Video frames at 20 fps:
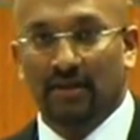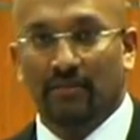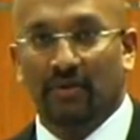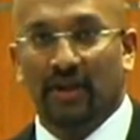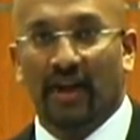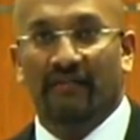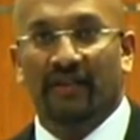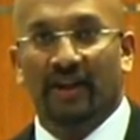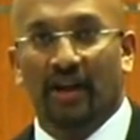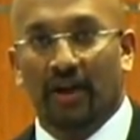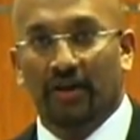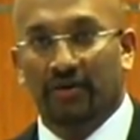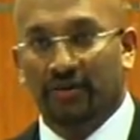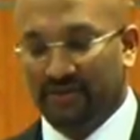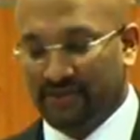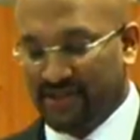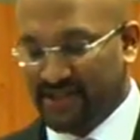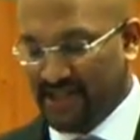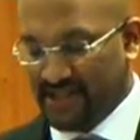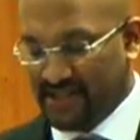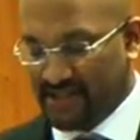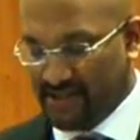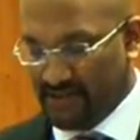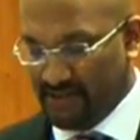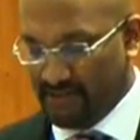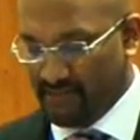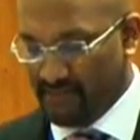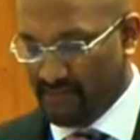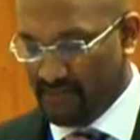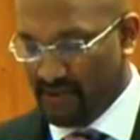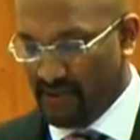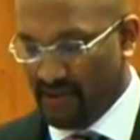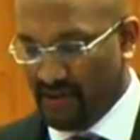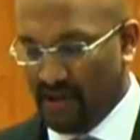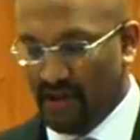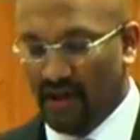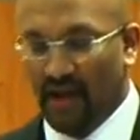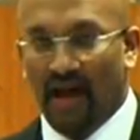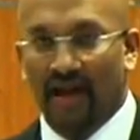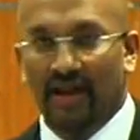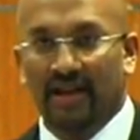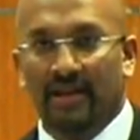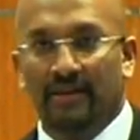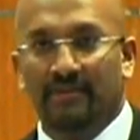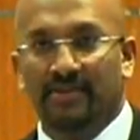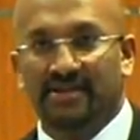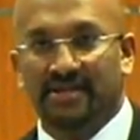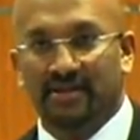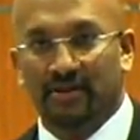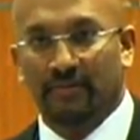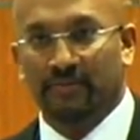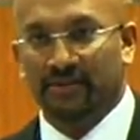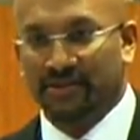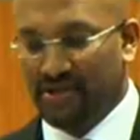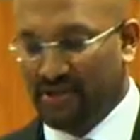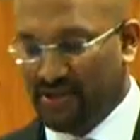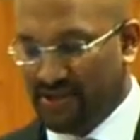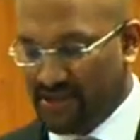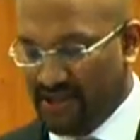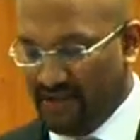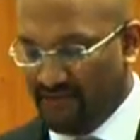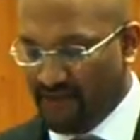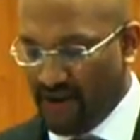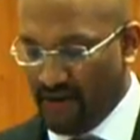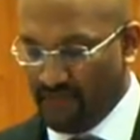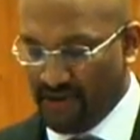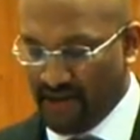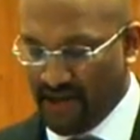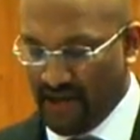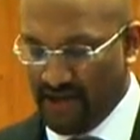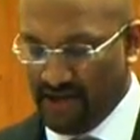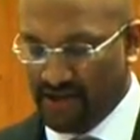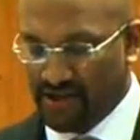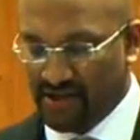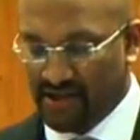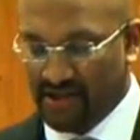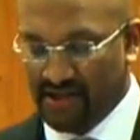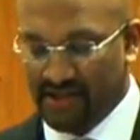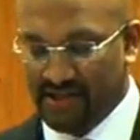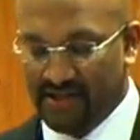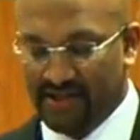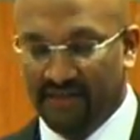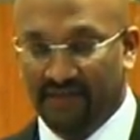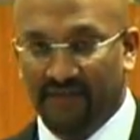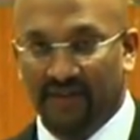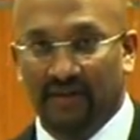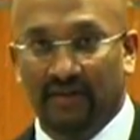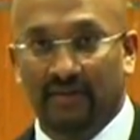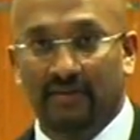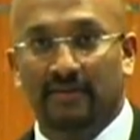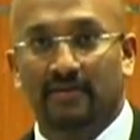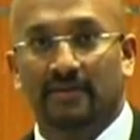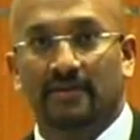We have a local system, unlimited opportunity for application and interview.